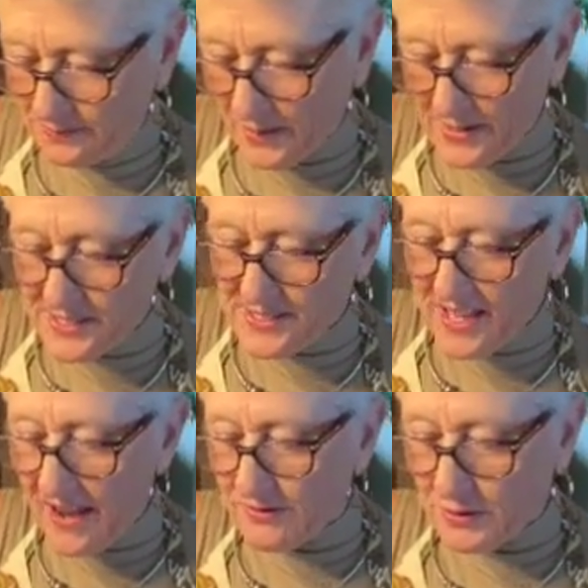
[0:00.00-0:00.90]

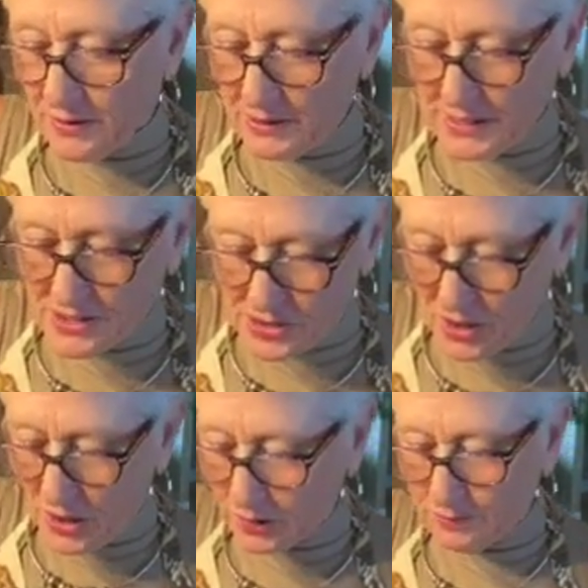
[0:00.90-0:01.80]
savory with the
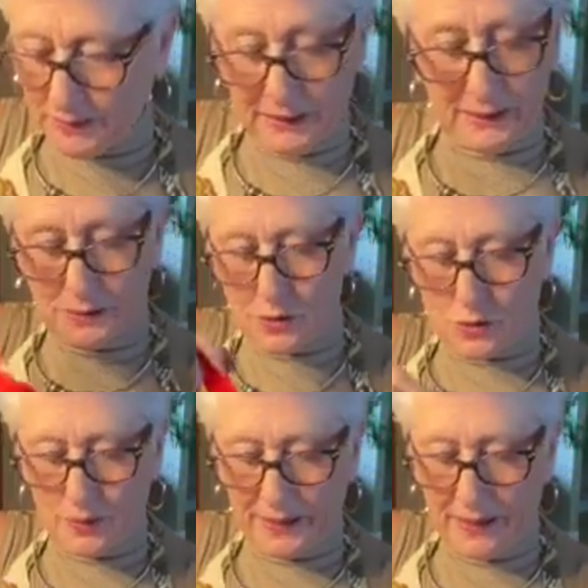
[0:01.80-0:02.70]
salt, but a little
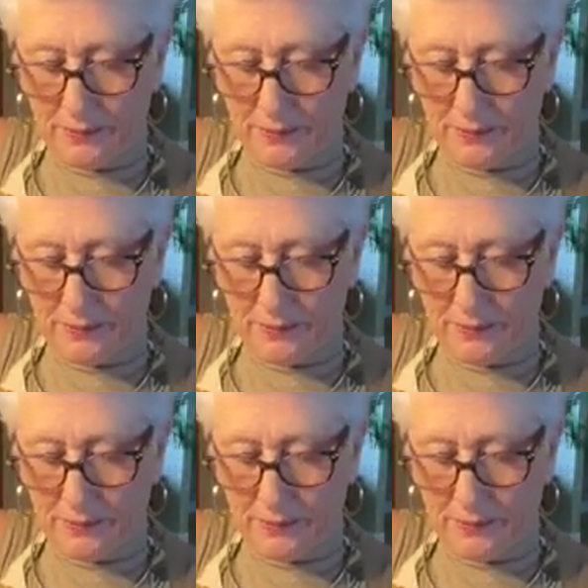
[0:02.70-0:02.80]
sweet.